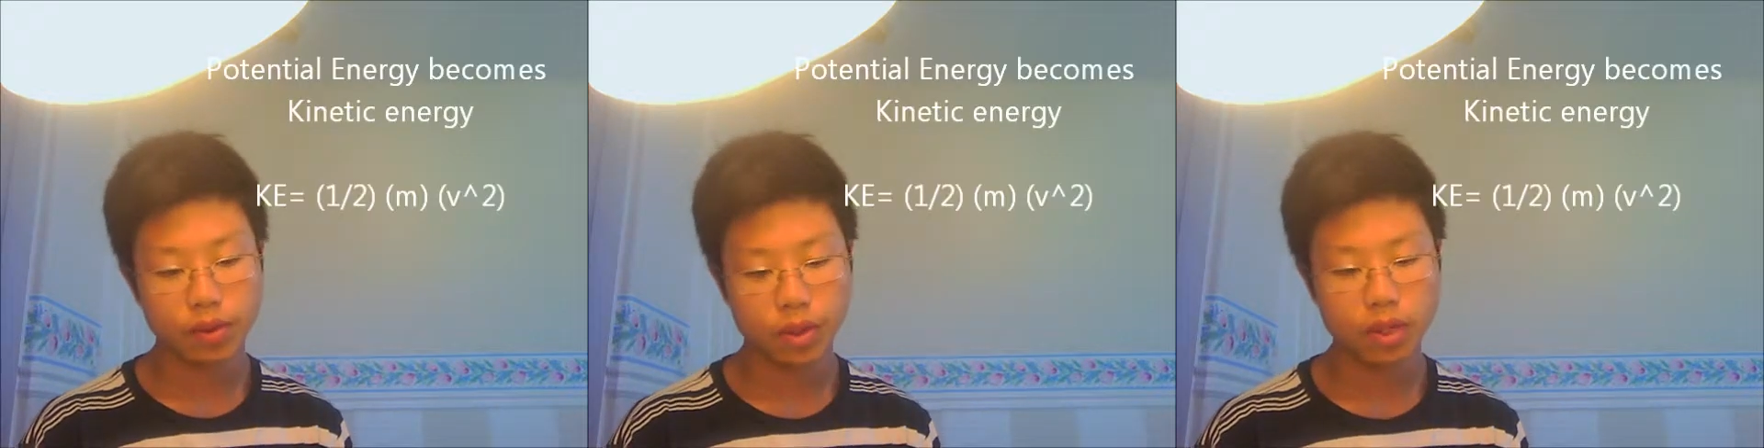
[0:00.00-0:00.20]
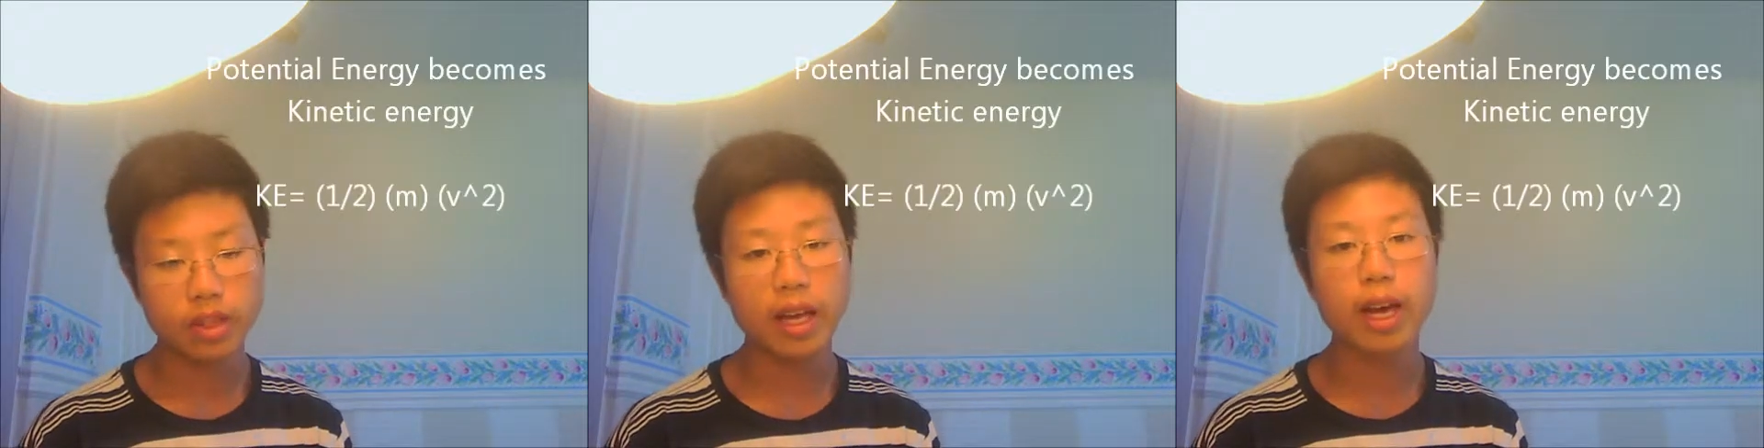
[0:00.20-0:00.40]

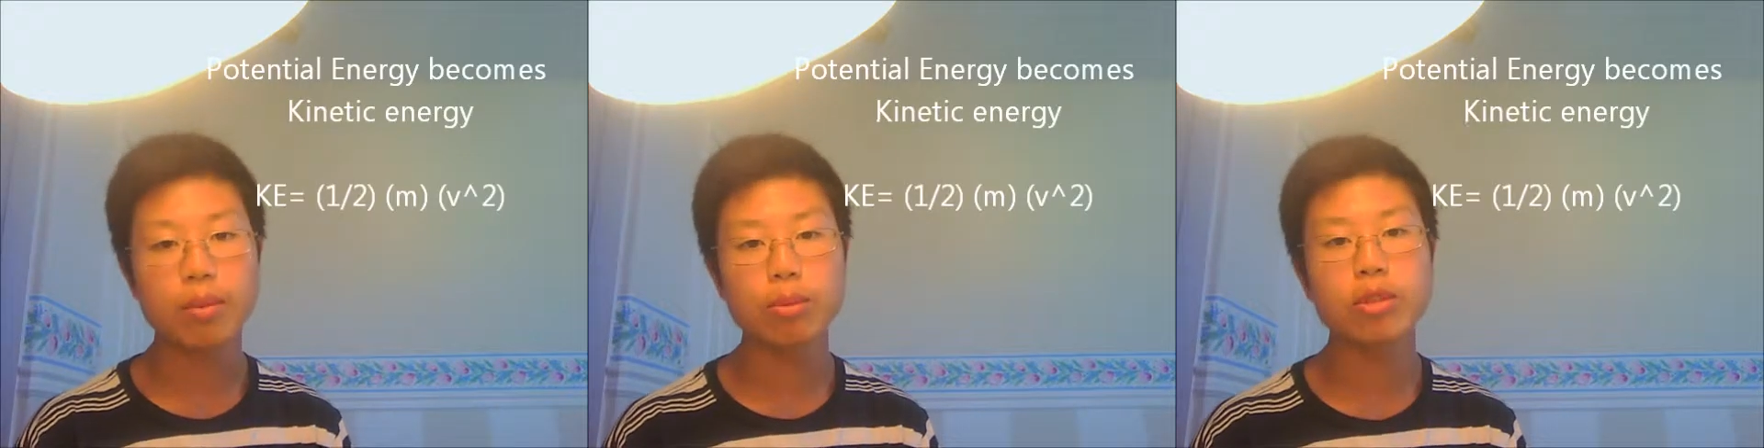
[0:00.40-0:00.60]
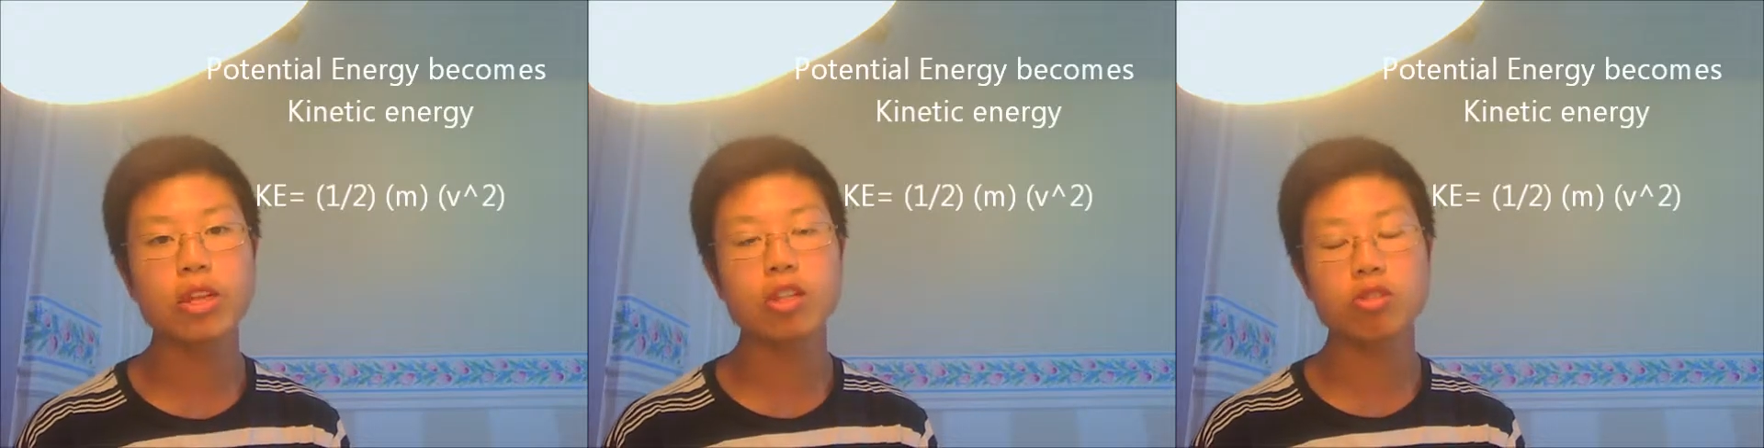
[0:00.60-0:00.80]

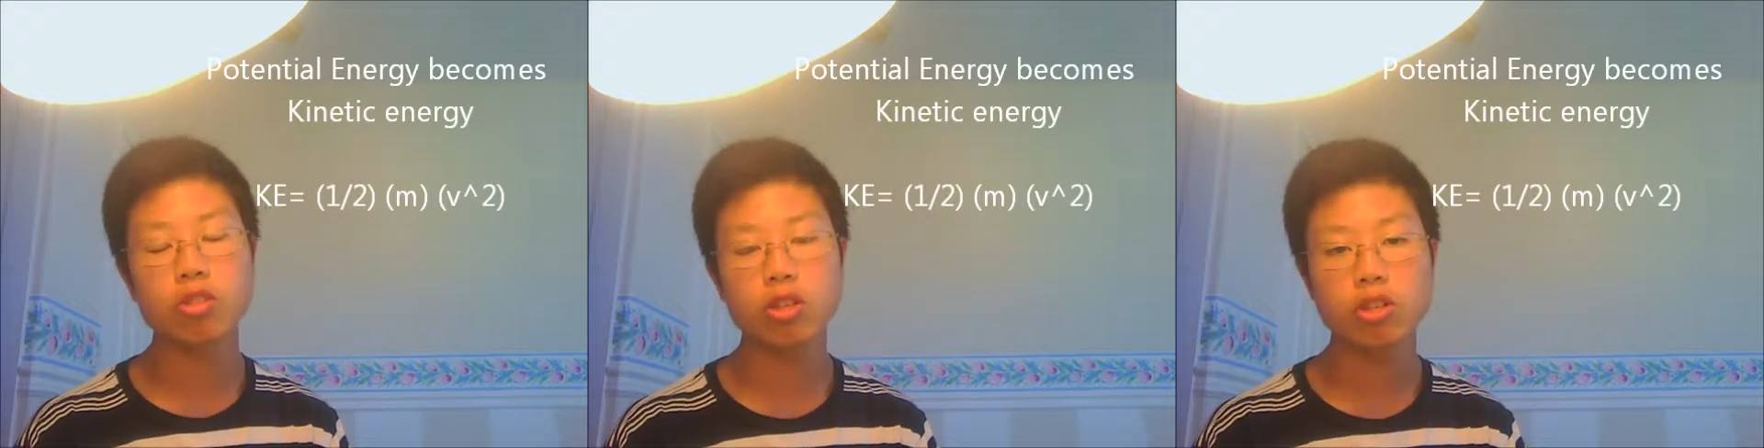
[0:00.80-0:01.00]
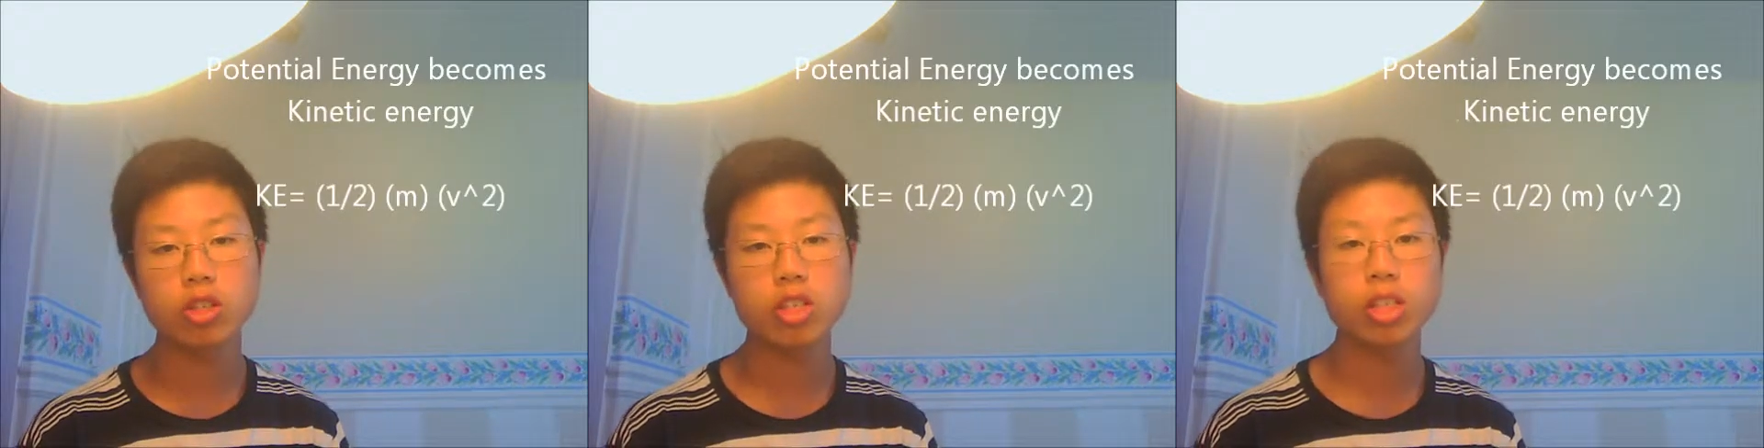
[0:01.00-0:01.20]
that potential
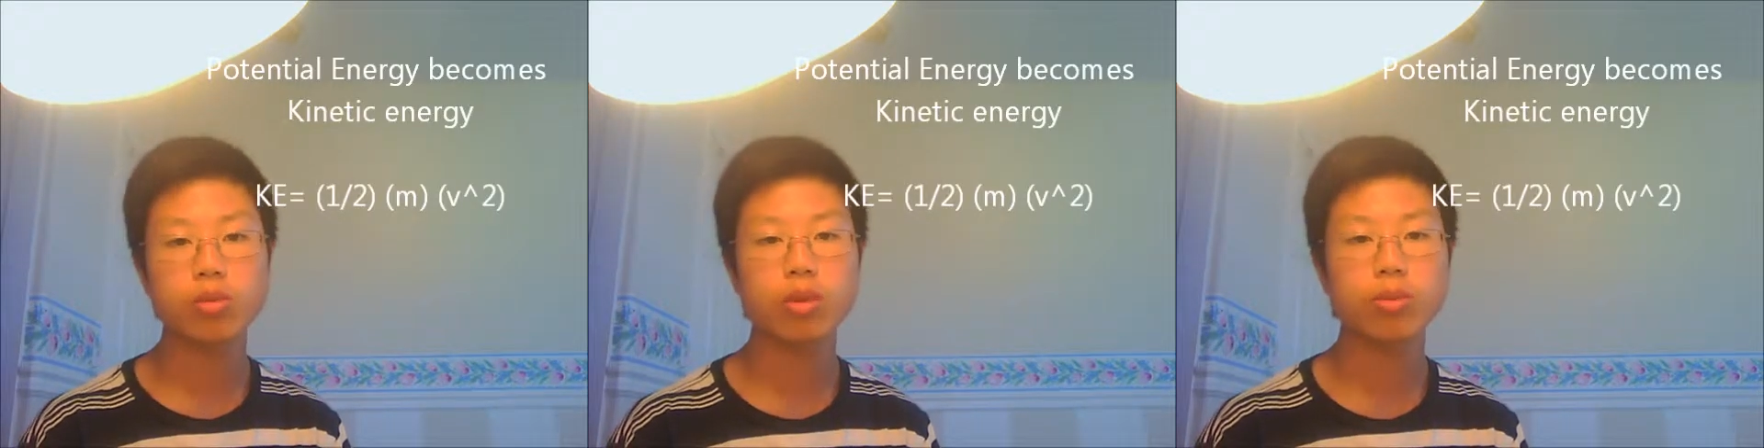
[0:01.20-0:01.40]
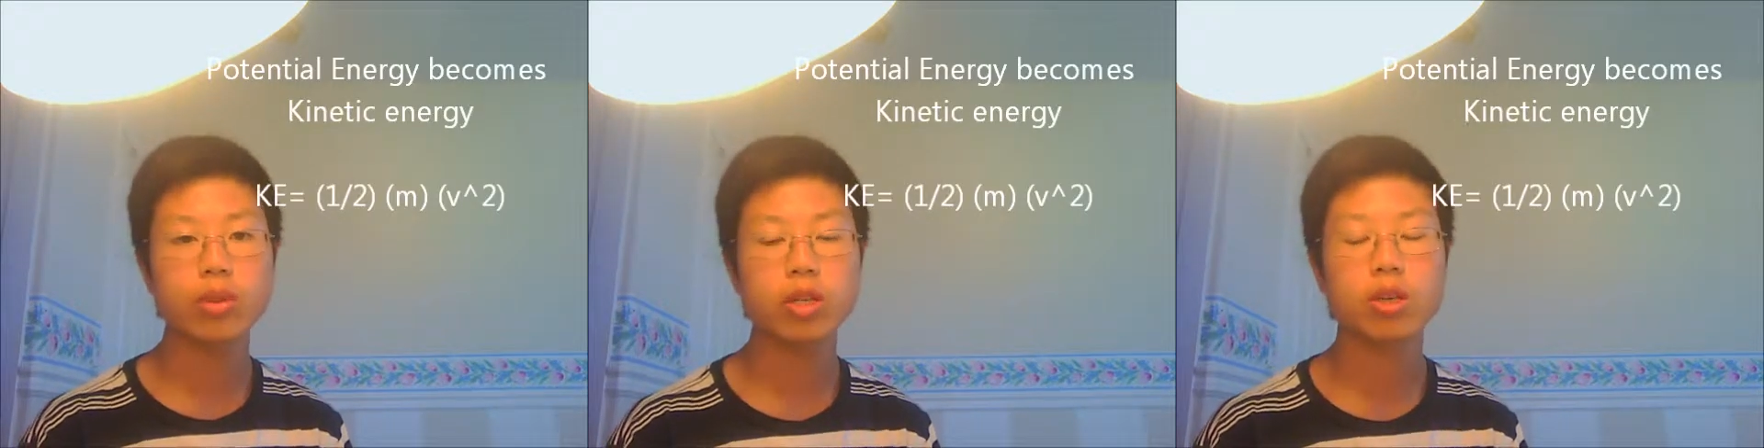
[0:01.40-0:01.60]
energy will be